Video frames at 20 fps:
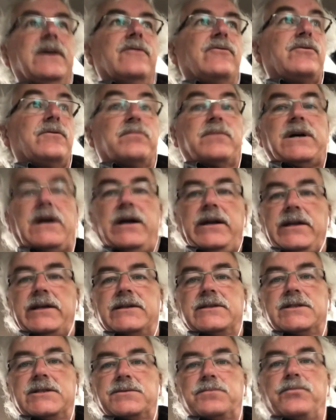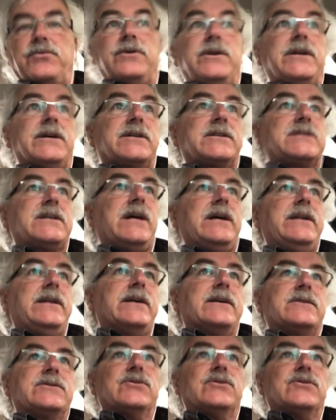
from cuttings is pretty exciting.